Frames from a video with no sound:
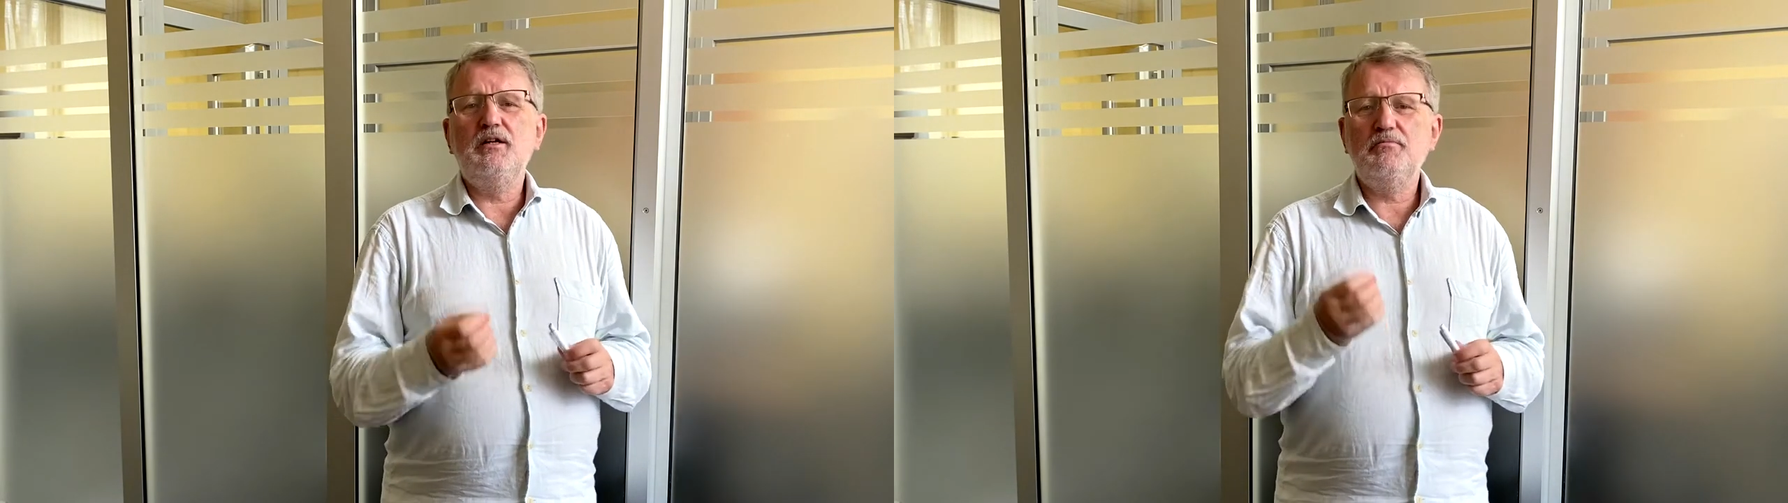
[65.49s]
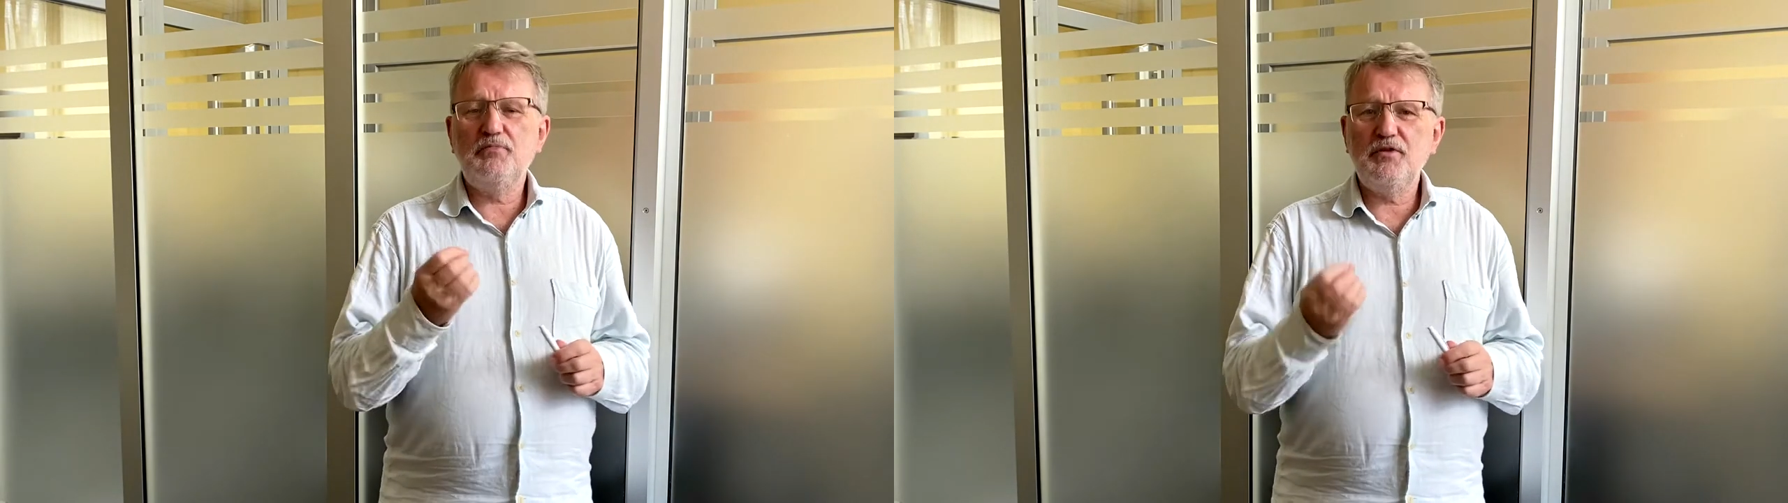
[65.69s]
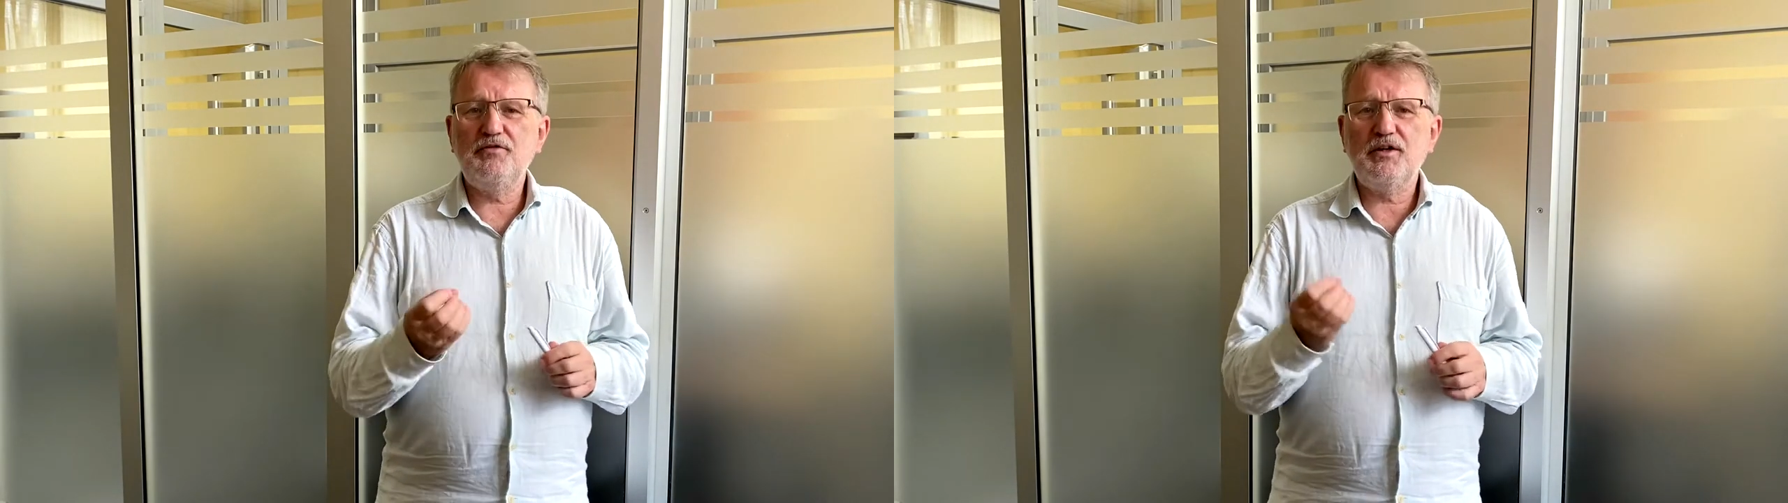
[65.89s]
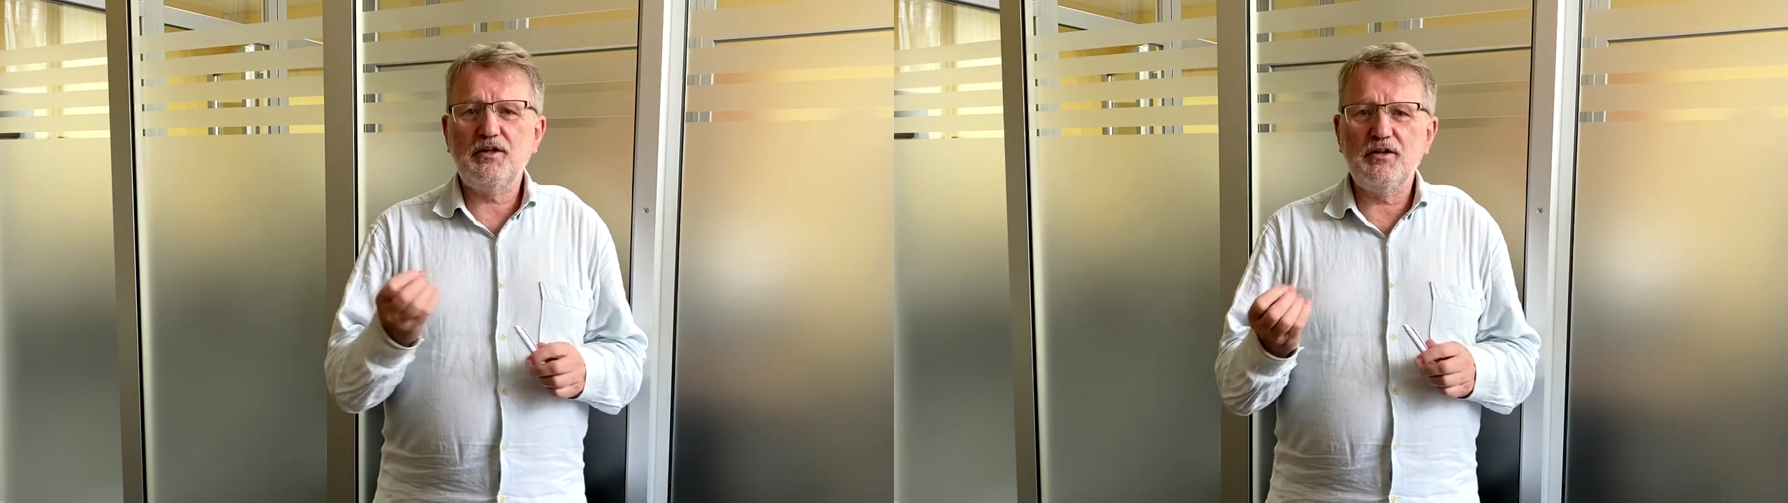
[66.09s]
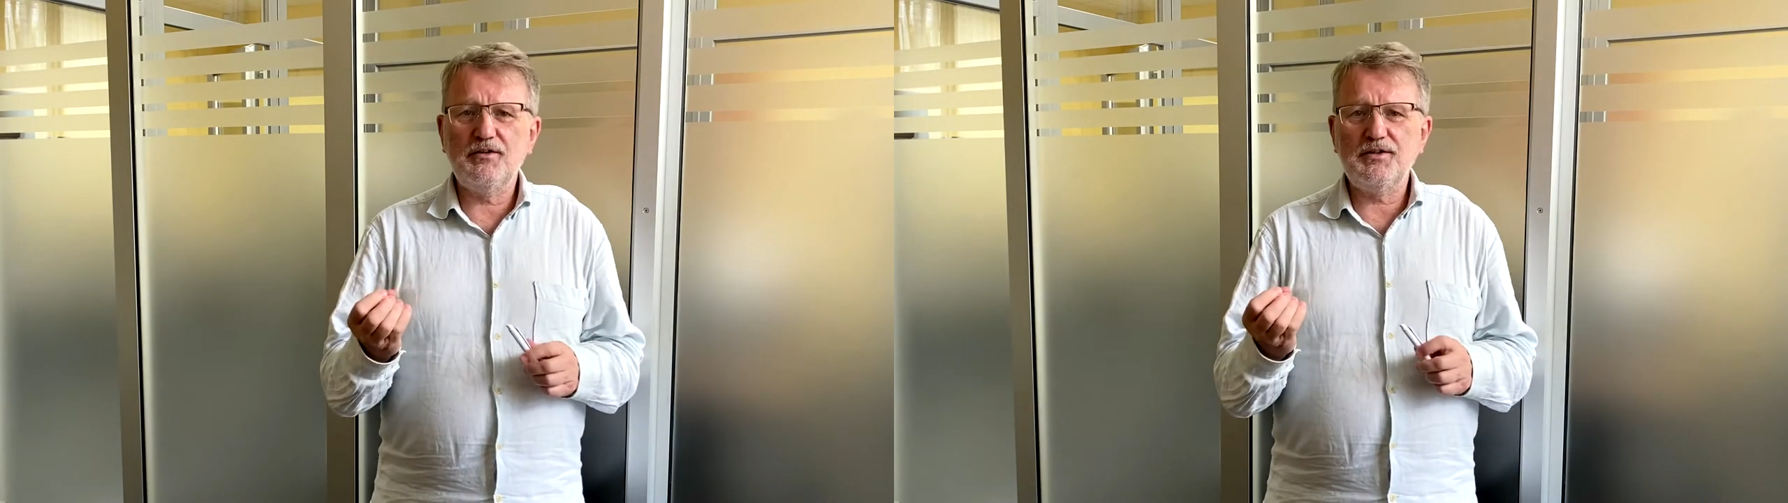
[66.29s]
perfect
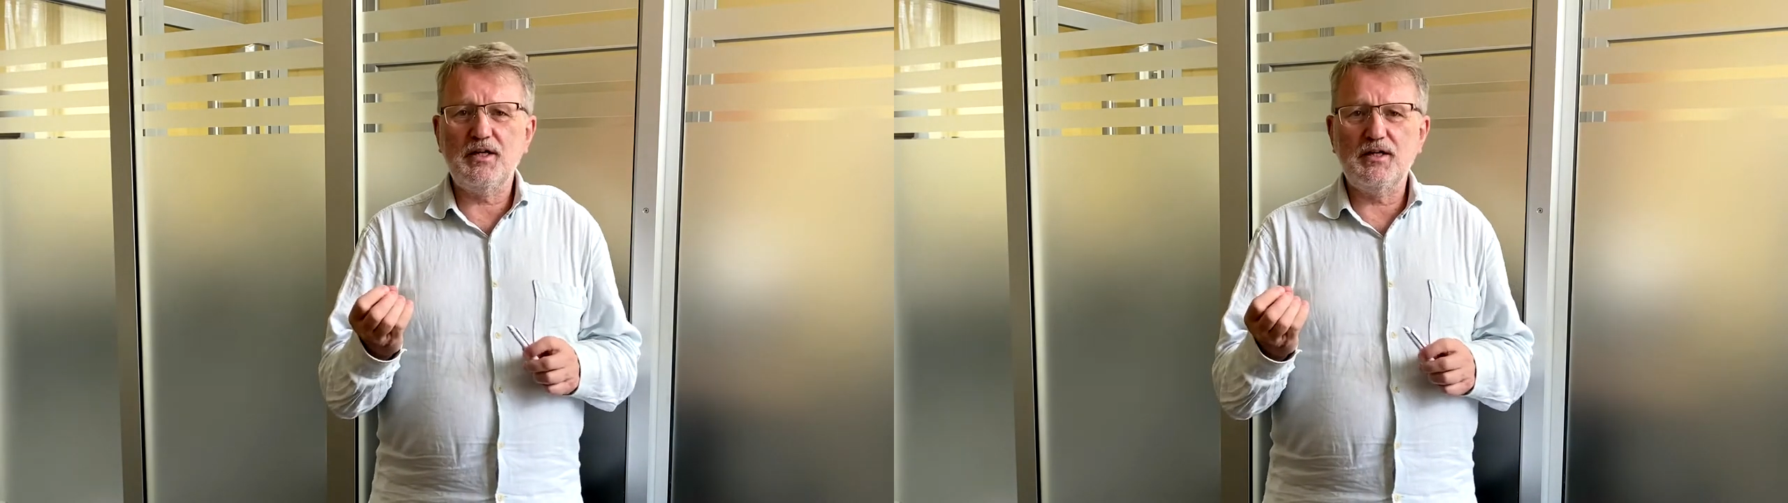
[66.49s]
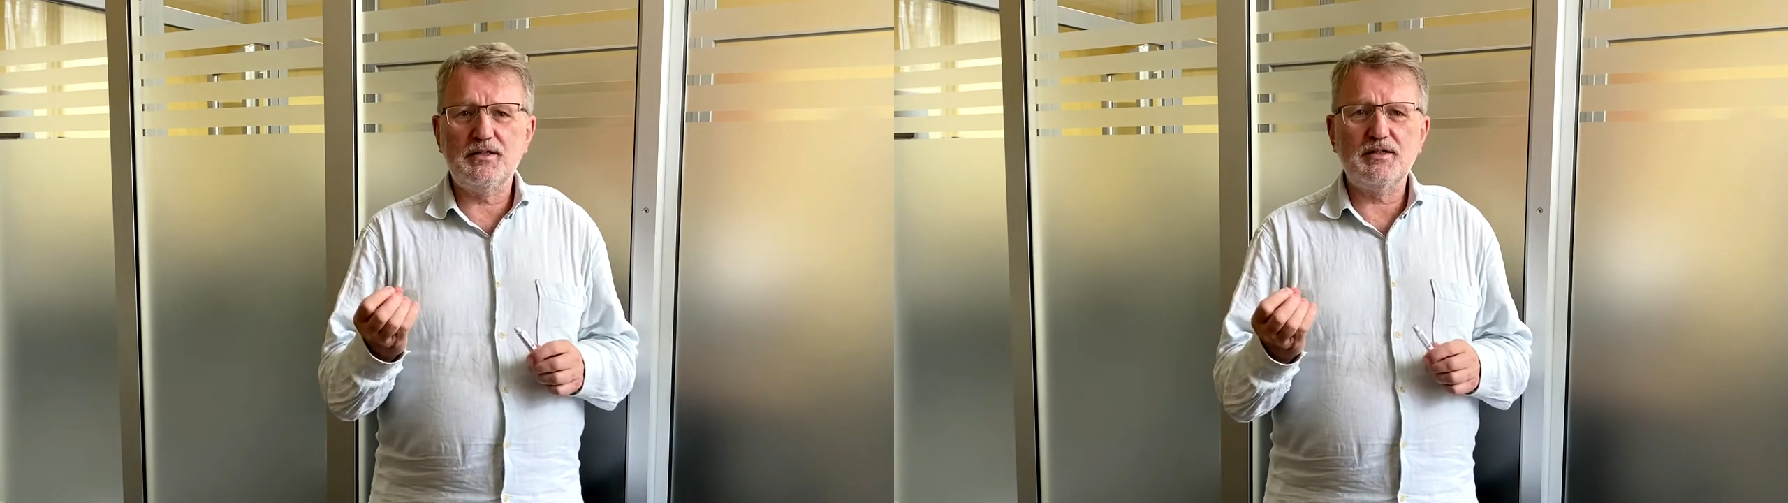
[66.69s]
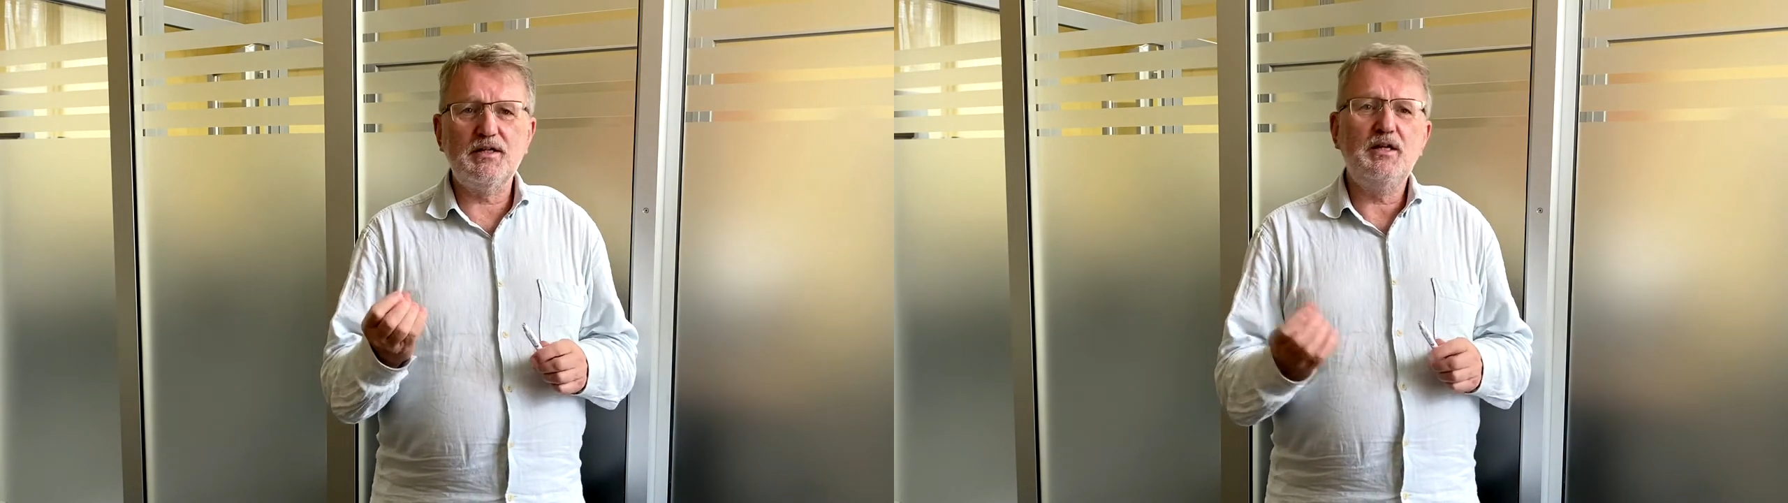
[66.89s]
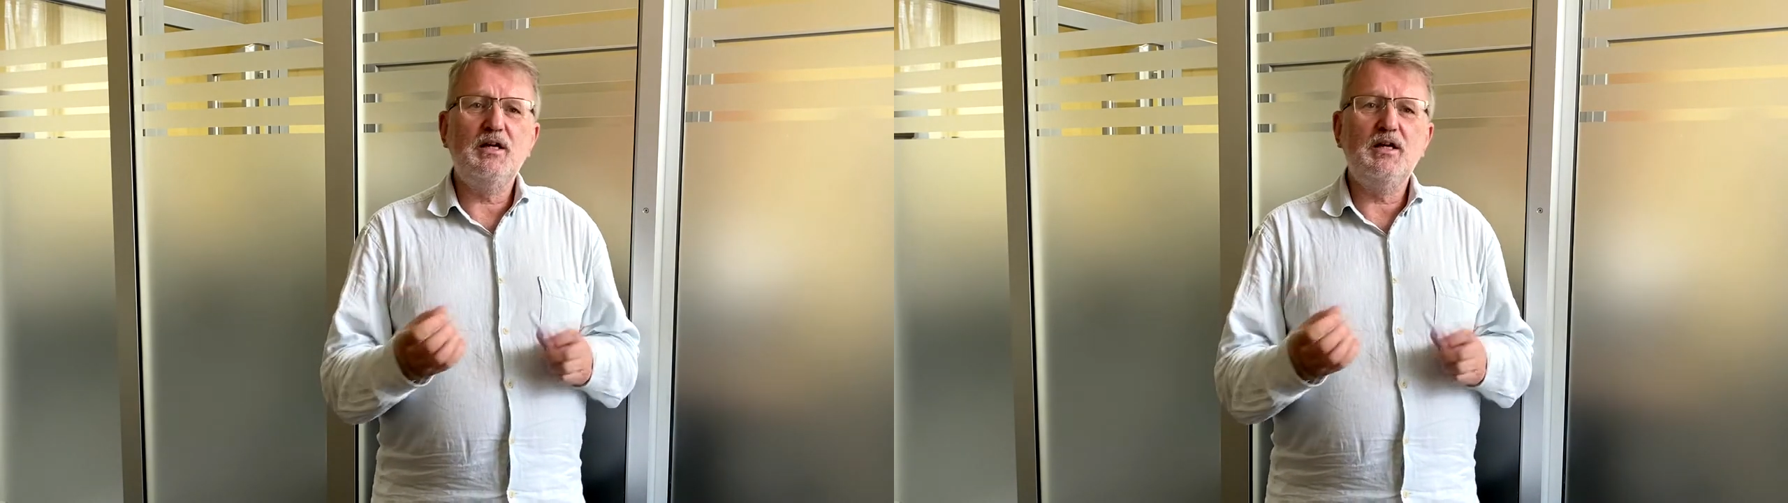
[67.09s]
content